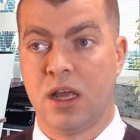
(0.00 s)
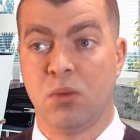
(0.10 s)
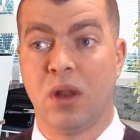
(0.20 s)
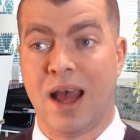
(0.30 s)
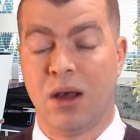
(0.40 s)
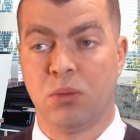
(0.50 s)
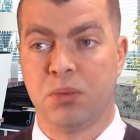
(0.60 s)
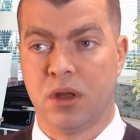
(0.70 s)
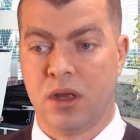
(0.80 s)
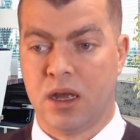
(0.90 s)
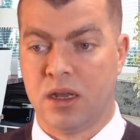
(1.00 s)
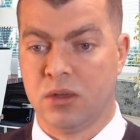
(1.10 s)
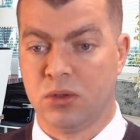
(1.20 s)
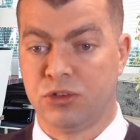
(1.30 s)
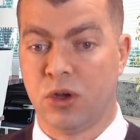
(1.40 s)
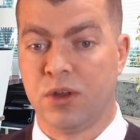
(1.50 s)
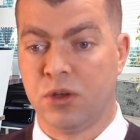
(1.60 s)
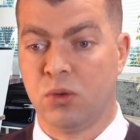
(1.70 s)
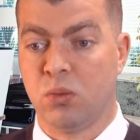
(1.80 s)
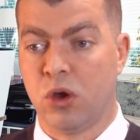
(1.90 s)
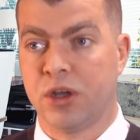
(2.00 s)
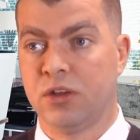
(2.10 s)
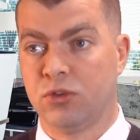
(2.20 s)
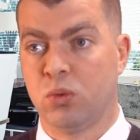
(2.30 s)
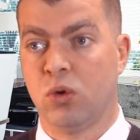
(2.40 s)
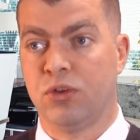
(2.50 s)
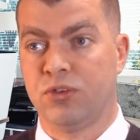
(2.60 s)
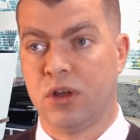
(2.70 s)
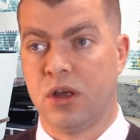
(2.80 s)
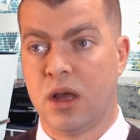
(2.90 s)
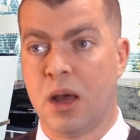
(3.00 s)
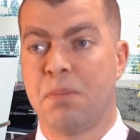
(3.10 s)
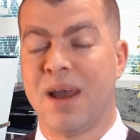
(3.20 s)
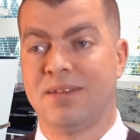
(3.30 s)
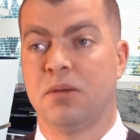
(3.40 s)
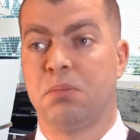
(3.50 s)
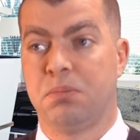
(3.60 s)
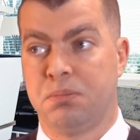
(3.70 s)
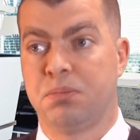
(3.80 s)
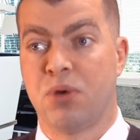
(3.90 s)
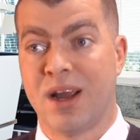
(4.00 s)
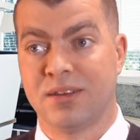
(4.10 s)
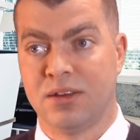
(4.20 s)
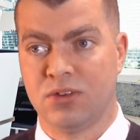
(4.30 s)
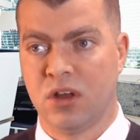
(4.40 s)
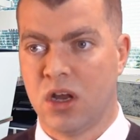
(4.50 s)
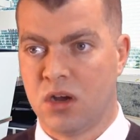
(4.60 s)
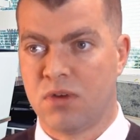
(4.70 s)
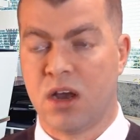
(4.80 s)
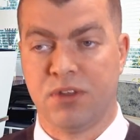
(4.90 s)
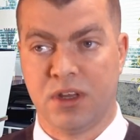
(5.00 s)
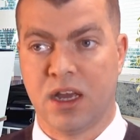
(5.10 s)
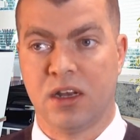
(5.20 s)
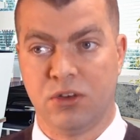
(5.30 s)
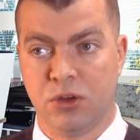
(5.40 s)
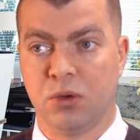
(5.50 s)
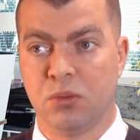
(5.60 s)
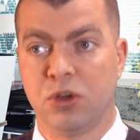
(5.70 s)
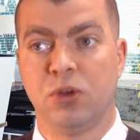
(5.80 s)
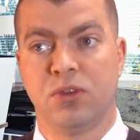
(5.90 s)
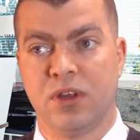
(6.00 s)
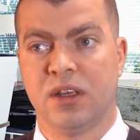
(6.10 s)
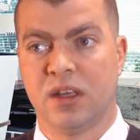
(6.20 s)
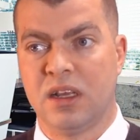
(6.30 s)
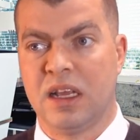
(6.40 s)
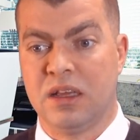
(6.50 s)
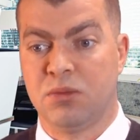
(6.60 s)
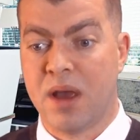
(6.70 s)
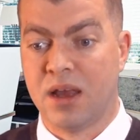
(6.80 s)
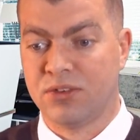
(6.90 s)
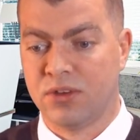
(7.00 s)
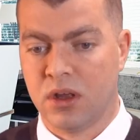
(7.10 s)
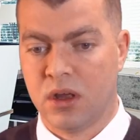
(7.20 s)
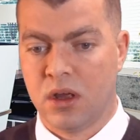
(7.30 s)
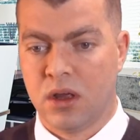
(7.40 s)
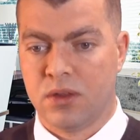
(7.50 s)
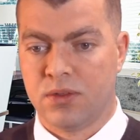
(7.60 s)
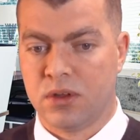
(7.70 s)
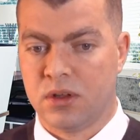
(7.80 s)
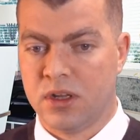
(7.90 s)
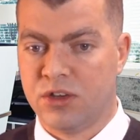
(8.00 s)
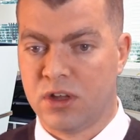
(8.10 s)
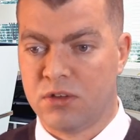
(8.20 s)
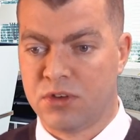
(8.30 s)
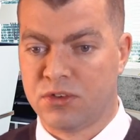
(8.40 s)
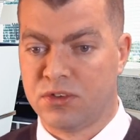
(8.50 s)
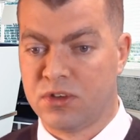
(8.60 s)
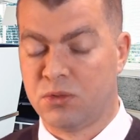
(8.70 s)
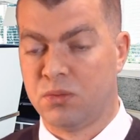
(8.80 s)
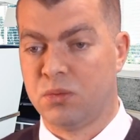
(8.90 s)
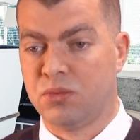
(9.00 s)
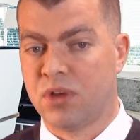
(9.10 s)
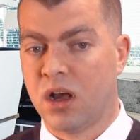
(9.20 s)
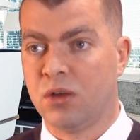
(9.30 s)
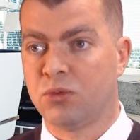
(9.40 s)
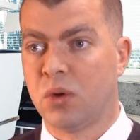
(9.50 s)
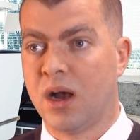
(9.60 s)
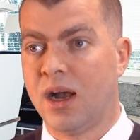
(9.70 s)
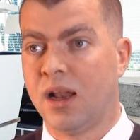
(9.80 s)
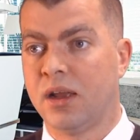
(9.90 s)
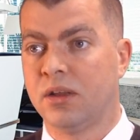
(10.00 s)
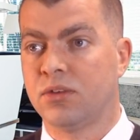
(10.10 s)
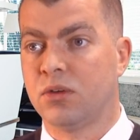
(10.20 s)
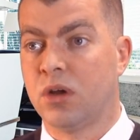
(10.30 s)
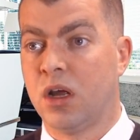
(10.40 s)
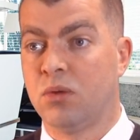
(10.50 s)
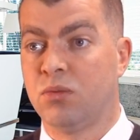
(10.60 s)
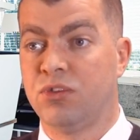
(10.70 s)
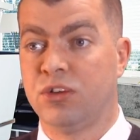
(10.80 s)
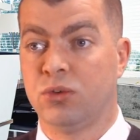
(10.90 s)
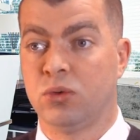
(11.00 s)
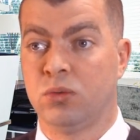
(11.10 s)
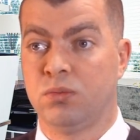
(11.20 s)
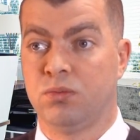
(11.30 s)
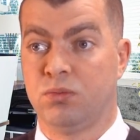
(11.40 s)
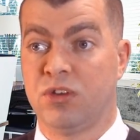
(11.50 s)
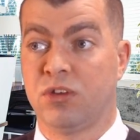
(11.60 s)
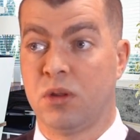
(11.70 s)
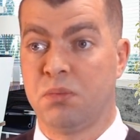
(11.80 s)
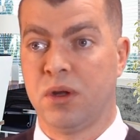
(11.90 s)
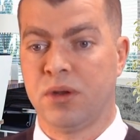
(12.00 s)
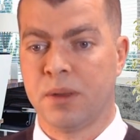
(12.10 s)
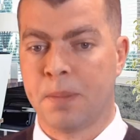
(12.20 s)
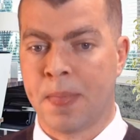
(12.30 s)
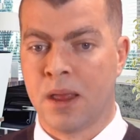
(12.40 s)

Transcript: it will help, and it will show that you're working towards a, a better practice rather than kind of doing what you think is best. The Legionella risk assessments themselves will highlight uh, residual risk of the building,